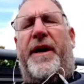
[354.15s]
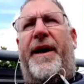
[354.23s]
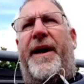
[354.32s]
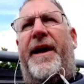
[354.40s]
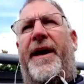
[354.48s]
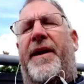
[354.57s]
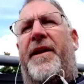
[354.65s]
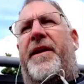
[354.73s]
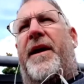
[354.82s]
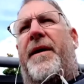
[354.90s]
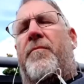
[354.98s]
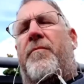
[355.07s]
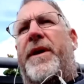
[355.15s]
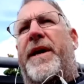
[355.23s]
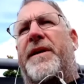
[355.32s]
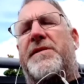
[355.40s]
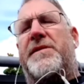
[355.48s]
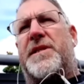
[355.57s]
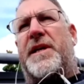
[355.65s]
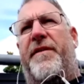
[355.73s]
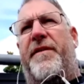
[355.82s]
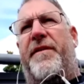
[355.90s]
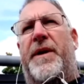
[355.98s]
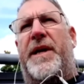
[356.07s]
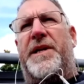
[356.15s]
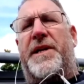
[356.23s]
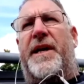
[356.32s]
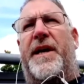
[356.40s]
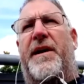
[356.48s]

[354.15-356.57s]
And um, we had a staff meeting,